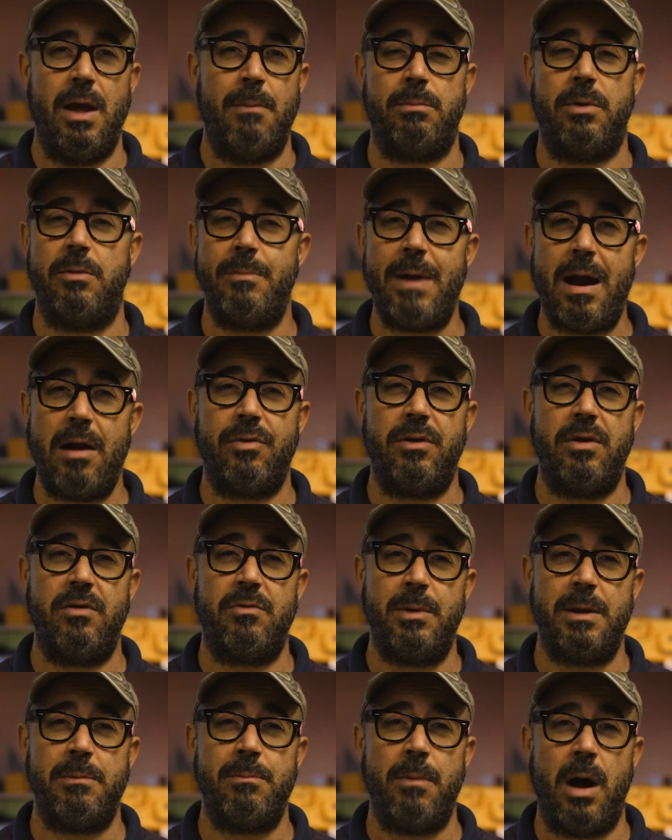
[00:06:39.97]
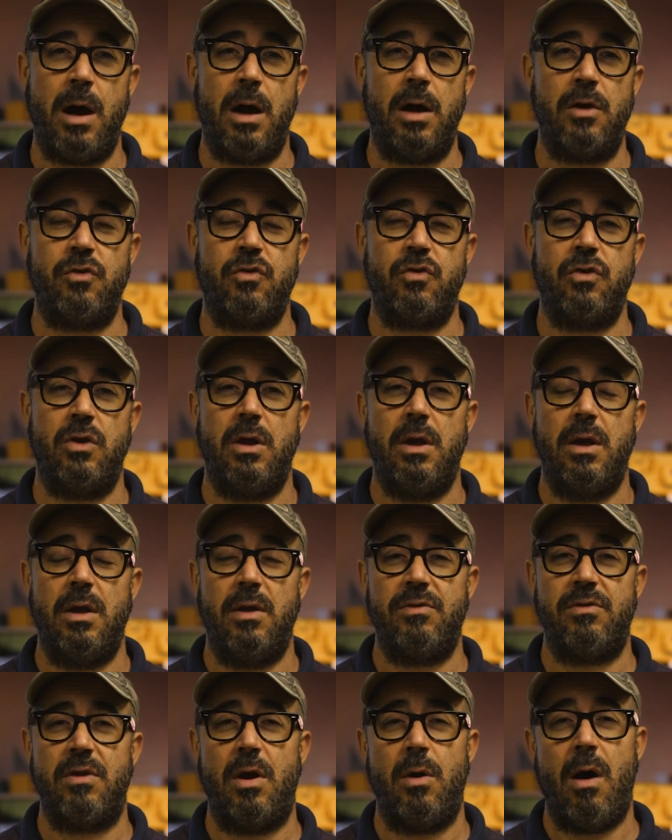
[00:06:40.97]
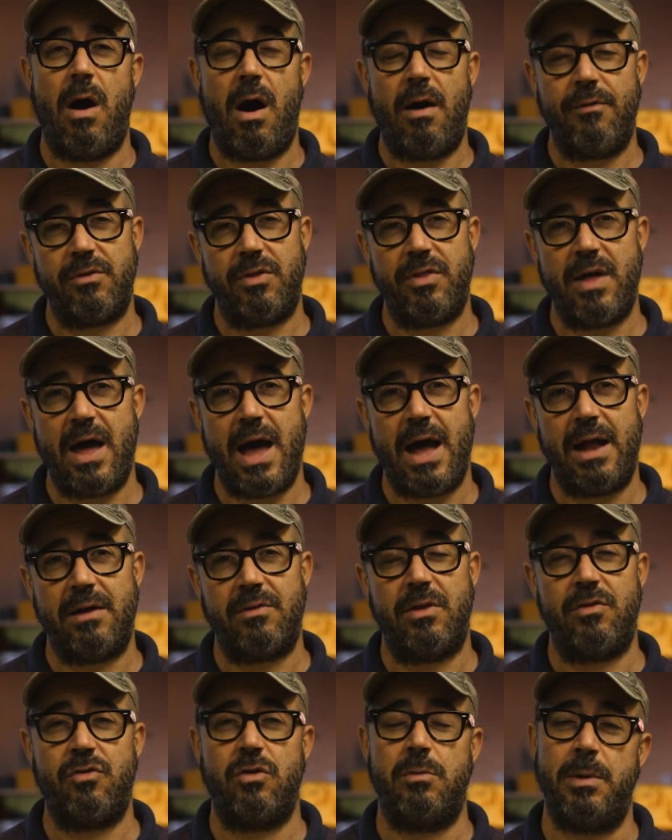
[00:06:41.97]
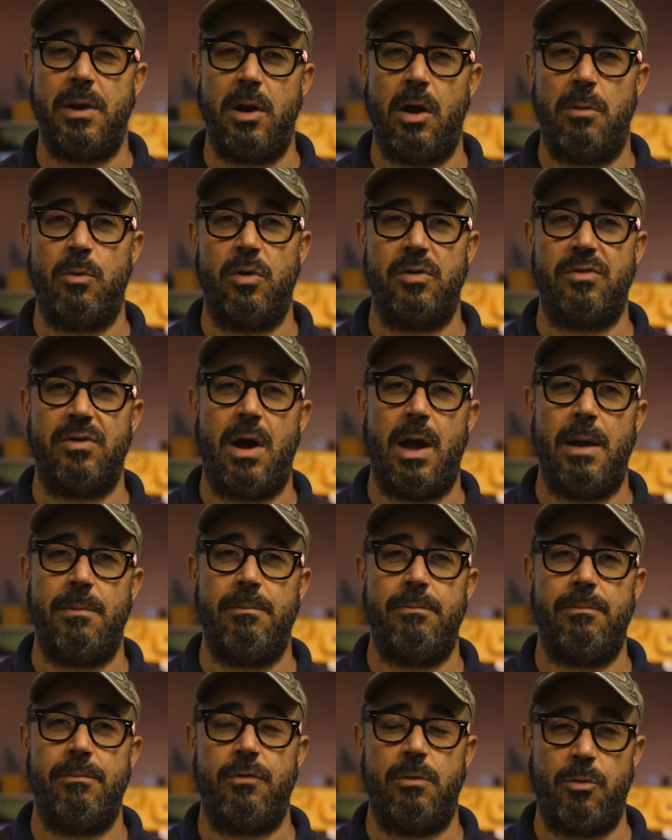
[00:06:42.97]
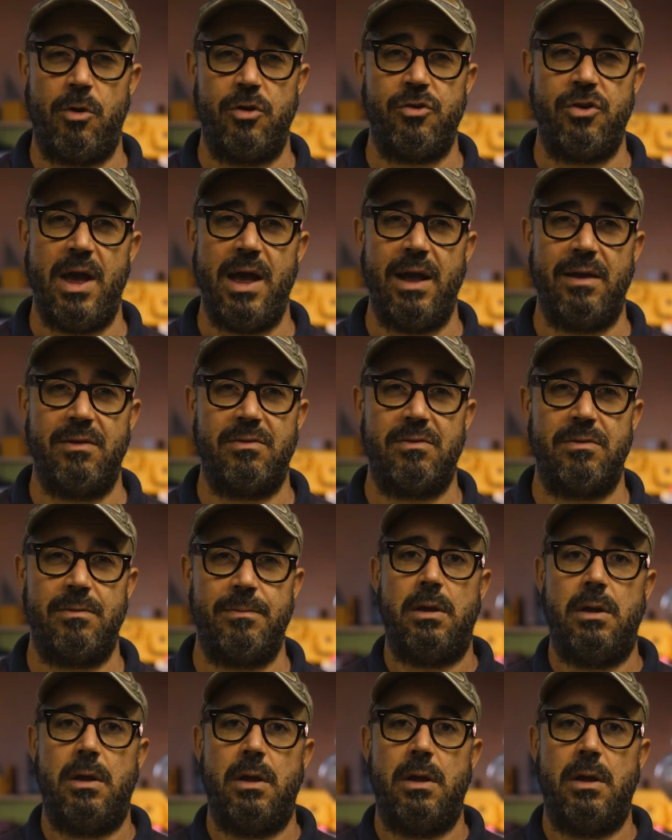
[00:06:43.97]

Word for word: But the marathon is mid-March, so after that, there should be a lot more time for projects.